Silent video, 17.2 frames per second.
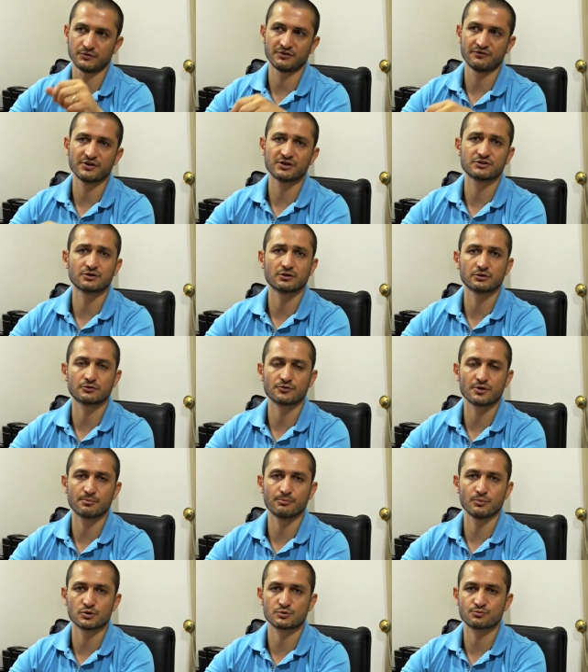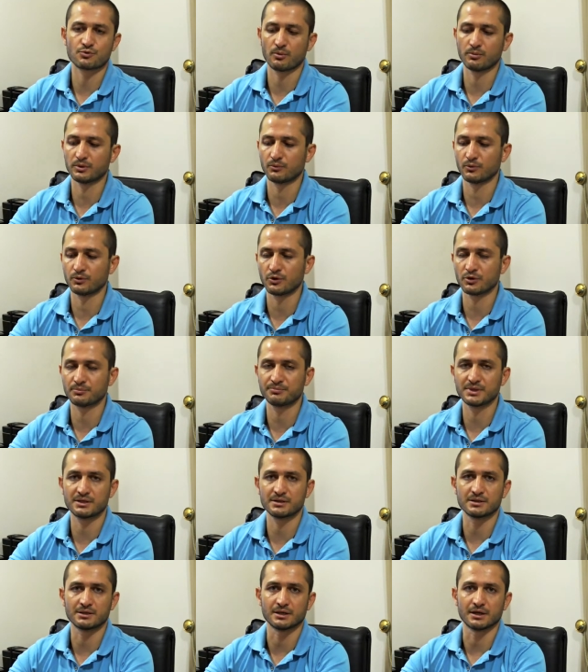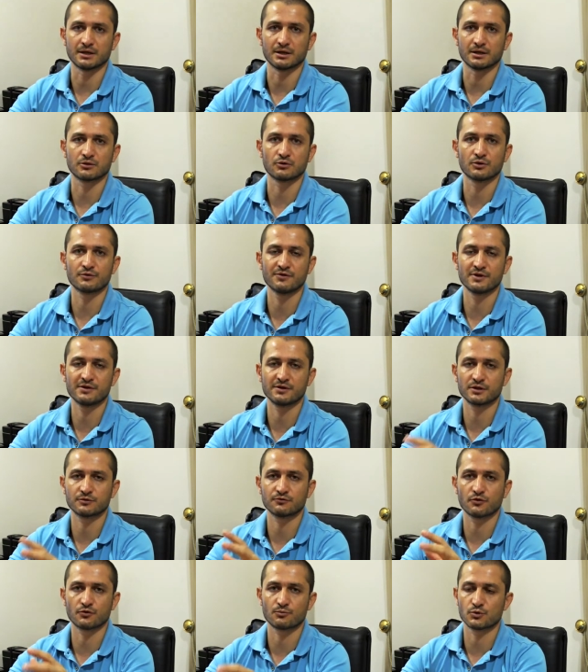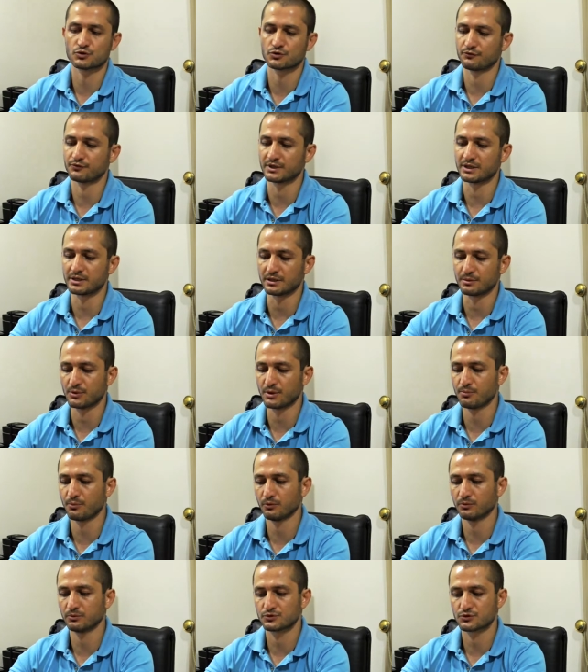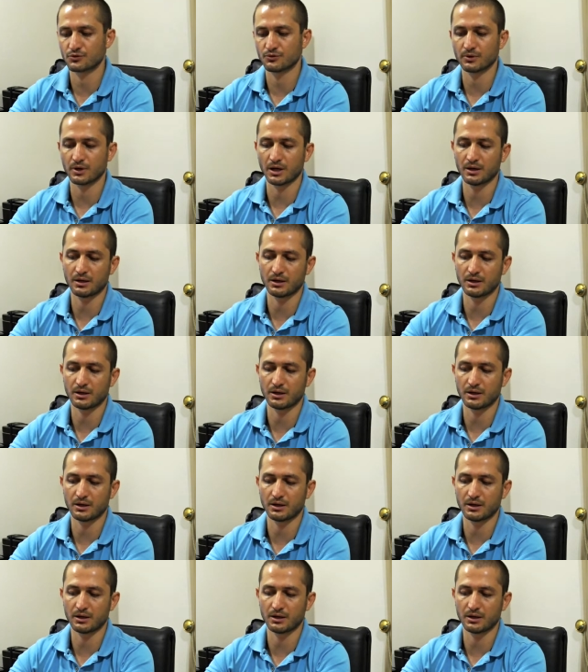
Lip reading: vertical grip most probably will not be convenient for most of the people. So